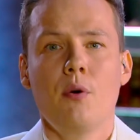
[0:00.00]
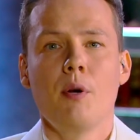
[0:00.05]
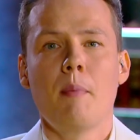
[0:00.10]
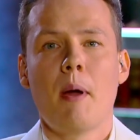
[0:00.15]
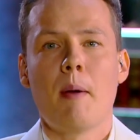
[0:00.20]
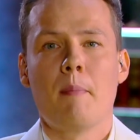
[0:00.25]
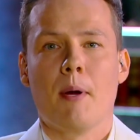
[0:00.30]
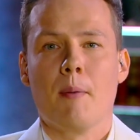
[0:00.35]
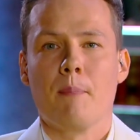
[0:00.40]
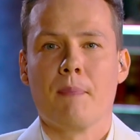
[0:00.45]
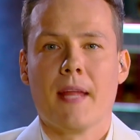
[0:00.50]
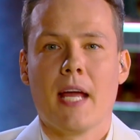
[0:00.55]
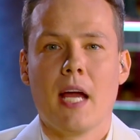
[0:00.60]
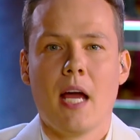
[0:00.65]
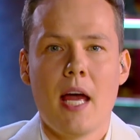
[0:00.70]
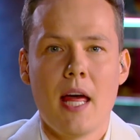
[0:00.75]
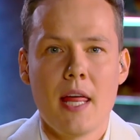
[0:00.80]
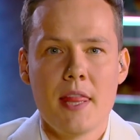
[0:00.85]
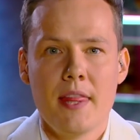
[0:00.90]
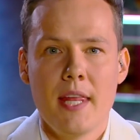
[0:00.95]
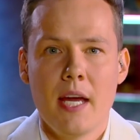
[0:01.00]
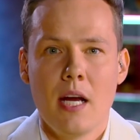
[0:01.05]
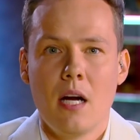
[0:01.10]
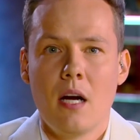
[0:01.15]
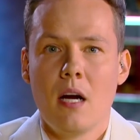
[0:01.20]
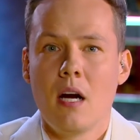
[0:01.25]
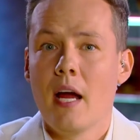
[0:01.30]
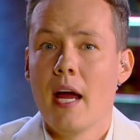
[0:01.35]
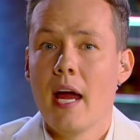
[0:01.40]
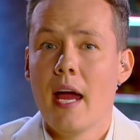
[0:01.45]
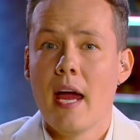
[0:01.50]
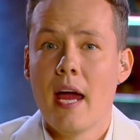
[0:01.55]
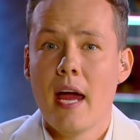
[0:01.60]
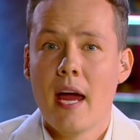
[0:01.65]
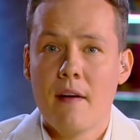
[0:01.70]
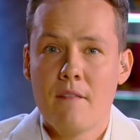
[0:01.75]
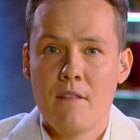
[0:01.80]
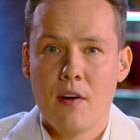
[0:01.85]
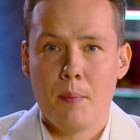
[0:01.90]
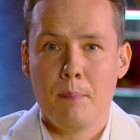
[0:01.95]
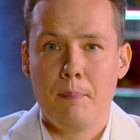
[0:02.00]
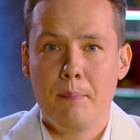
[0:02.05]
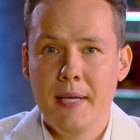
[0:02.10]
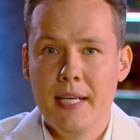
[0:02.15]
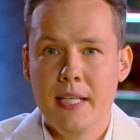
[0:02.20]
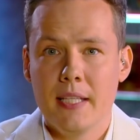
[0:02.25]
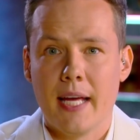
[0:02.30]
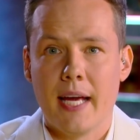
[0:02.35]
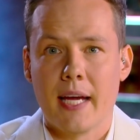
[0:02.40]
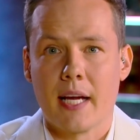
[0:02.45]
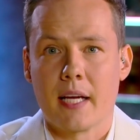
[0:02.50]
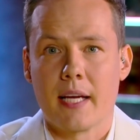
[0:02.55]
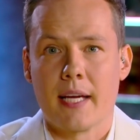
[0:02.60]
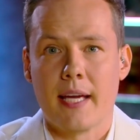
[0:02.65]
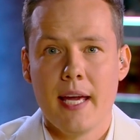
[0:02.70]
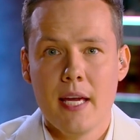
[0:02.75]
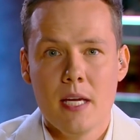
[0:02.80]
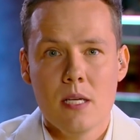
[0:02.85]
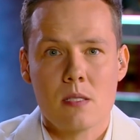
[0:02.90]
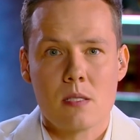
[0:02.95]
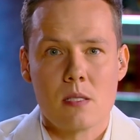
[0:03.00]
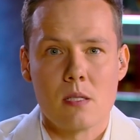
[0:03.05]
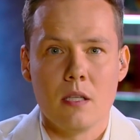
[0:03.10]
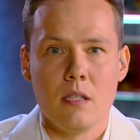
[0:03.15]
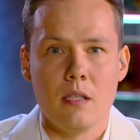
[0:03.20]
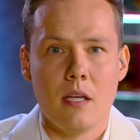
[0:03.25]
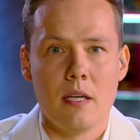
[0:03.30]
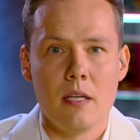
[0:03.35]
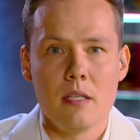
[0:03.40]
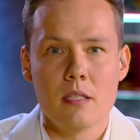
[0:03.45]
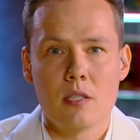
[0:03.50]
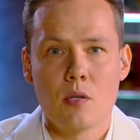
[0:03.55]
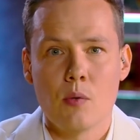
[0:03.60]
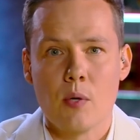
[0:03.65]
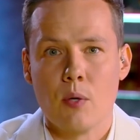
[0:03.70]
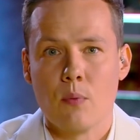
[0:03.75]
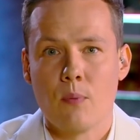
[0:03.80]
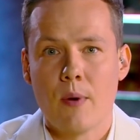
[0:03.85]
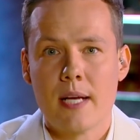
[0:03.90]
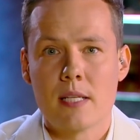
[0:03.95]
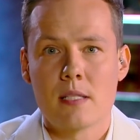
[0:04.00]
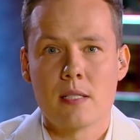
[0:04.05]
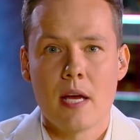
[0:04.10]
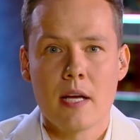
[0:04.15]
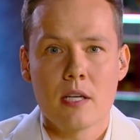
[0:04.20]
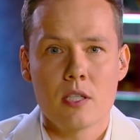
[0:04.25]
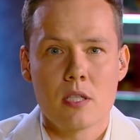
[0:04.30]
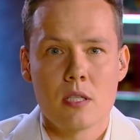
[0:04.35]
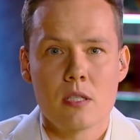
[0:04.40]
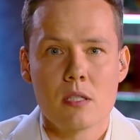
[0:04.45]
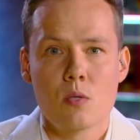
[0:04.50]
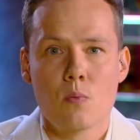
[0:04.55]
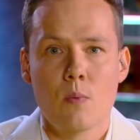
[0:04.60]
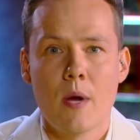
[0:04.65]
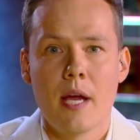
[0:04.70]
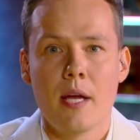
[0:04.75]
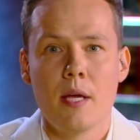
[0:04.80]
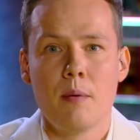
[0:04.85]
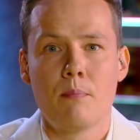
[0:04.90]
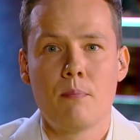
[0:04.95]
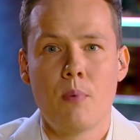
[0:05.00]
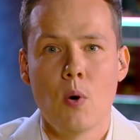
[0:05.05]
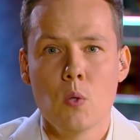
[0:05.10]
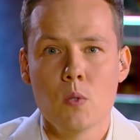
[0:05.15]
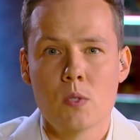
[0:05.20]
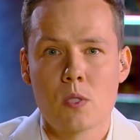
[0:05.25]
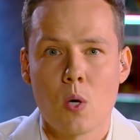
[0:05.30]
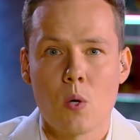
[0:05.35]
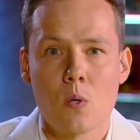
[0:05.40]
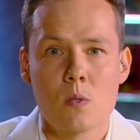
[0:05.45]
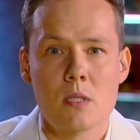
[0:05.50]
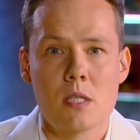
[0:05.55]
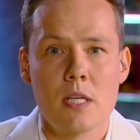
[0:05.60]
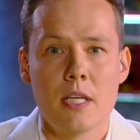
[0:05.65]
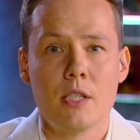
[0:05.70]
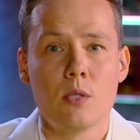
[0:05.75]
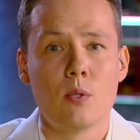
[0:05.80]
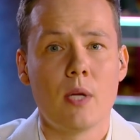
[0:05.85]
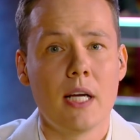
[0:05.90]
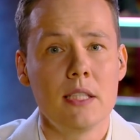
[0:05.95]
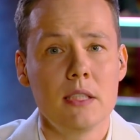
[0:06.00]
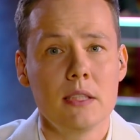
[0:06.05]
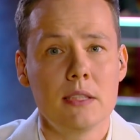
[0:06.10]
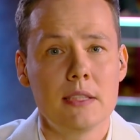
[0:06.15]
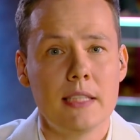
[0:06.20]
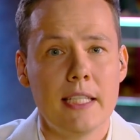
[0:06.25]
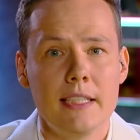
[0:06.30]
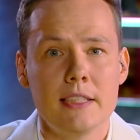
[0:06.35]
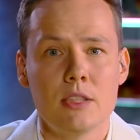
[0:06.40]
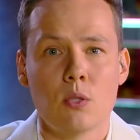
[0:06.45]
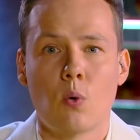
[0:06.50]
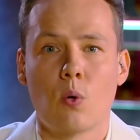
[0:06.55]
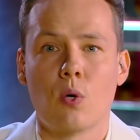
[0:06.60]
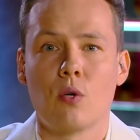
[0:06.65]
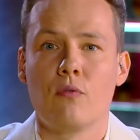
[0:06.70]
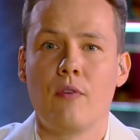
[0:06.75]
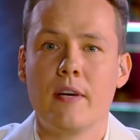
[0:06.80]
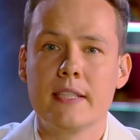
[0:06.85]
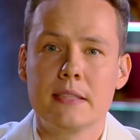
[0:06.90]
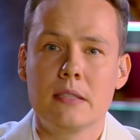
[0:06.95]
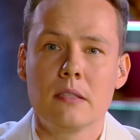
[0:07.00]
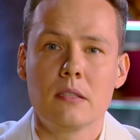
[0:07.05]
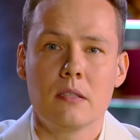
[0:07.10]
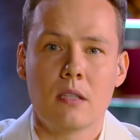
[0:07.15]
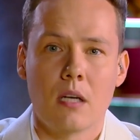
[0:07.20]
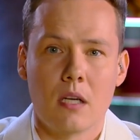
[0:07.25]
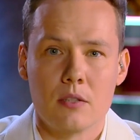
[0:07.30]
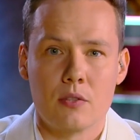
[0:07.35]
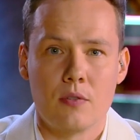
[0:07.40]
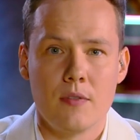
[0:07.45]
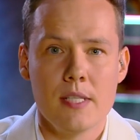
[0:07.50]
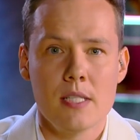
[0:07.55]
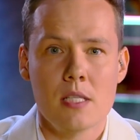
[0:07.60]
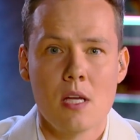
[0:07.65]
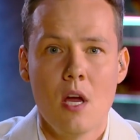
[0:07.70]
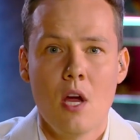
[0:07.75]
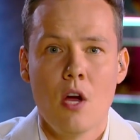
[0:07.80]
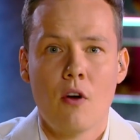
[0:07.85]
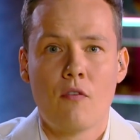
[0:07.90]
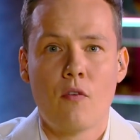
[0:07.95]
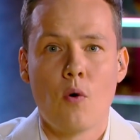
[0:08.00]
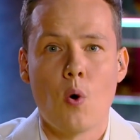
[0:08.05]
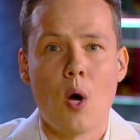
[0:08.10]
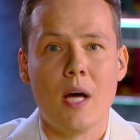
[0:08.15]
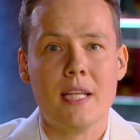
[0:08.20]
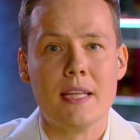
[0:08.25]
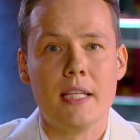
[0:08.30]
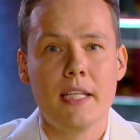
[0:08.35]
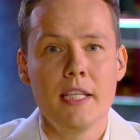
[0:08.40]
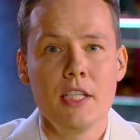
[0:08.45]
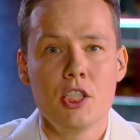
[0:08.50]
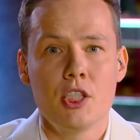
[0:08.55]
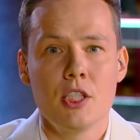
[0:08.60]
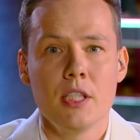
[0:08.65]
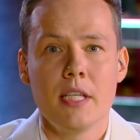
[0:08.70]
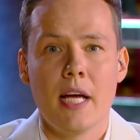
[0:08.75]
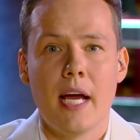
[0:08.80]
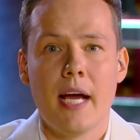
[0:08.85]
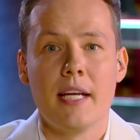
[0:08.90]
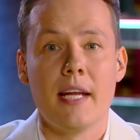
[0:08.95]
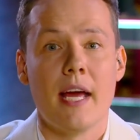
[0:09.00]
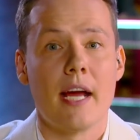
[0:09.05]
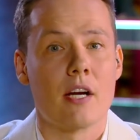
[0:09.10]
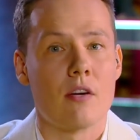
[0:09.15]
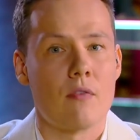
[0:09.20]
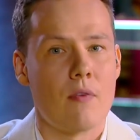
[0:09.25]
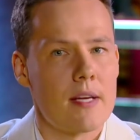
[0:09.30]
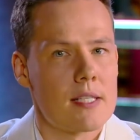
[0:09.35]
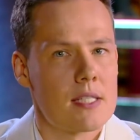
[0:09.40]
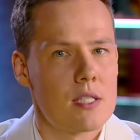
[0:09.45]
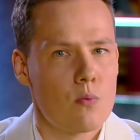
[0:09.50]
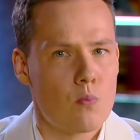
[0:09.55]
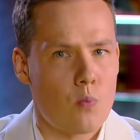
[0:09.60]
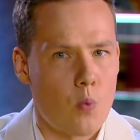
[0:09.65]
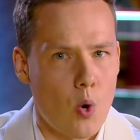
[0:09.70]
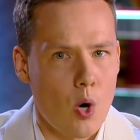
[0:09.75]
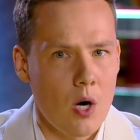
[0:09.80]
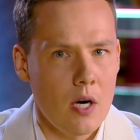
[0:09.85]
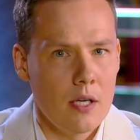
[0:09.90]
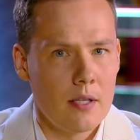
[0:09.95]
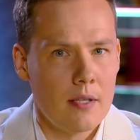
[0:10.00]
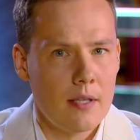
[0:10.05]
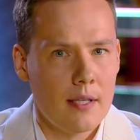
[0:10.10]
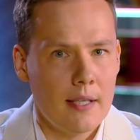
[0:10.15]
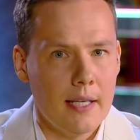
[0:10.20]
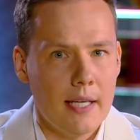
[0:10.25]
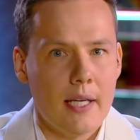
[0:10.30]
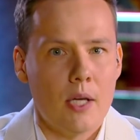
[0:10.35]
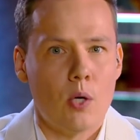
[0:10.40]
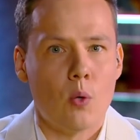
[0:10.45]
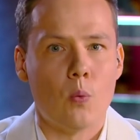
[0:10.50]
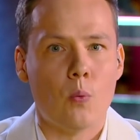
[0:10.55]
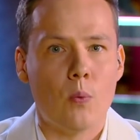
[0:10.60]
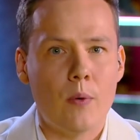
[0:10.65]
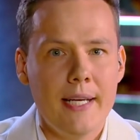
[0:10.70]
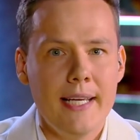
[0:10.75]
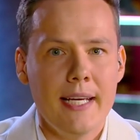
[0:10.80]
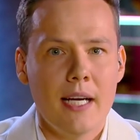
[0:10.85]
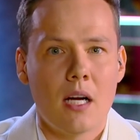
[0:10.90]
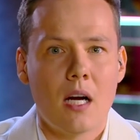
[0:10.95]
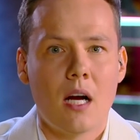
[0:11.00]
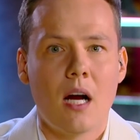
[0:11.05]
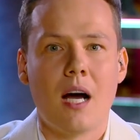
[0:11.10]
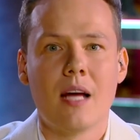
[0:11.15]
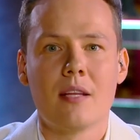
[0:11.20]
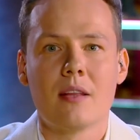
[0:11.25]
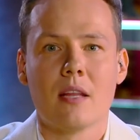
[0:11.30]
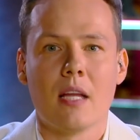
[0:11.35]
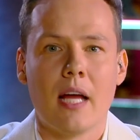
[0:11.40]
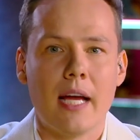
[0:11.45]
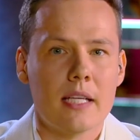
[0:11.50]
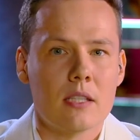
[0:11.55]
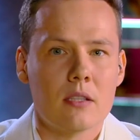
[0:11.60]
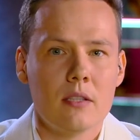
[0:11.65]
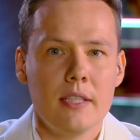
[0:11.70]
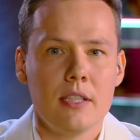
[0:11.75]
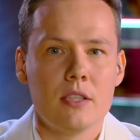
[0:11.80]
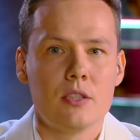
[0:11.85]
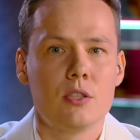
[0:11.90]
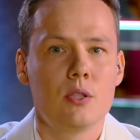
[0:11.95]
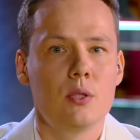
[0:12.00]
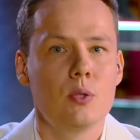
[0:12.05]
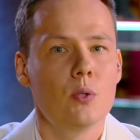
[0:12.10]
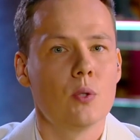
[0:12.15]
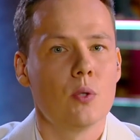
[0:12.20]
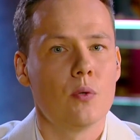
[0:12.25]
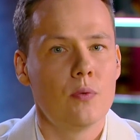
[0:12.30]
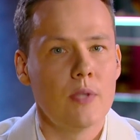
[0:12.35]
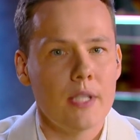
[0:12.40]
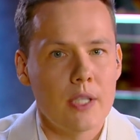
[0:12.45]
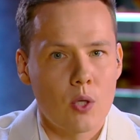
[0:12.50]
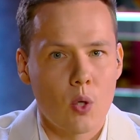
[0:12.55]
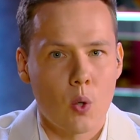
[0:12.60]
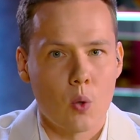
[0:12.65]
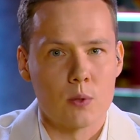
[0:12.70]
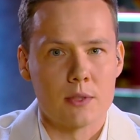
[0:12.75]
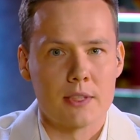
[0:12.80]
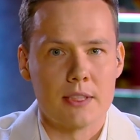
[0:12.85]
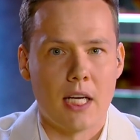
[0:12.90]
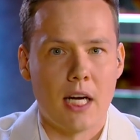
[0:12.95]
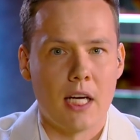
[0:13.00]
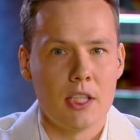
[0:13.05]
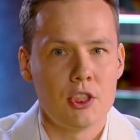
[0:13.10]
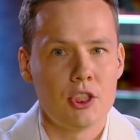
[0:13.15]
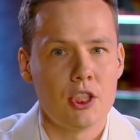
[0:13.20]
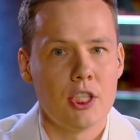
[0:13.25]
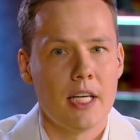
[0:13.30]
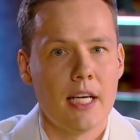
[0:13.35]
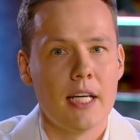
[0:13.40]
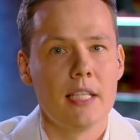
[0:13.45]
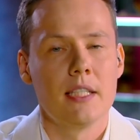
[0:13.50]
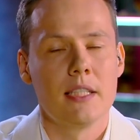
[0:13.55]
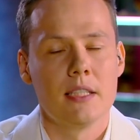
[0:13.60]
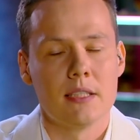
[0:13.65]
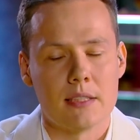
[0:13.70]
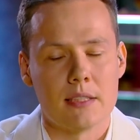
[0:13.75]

Remember, had there ever been a case in a history where sanctions were imposed on the United States or Western countries for unleashing an aggressive war? We are unlikely to recall such an